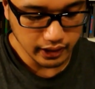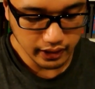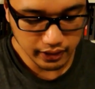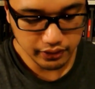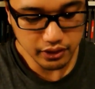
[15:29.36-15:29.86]

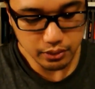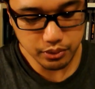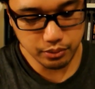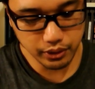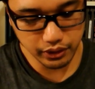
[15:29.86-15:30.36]
And this
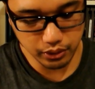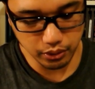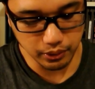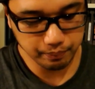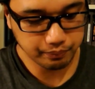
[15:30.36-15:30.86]
was really
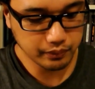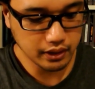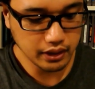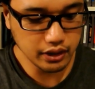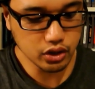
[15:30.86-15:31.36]
cool.
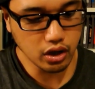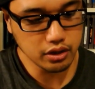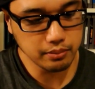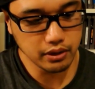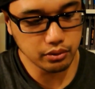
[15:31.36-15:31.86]
He
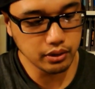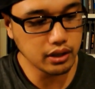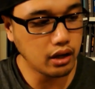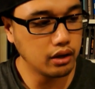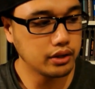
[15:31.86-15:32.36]
charged me
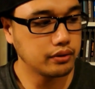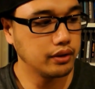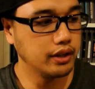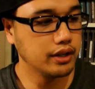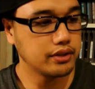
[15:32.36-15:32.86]
$3 for
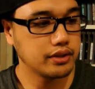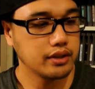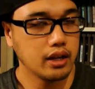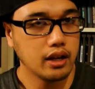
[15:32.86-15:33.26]
this.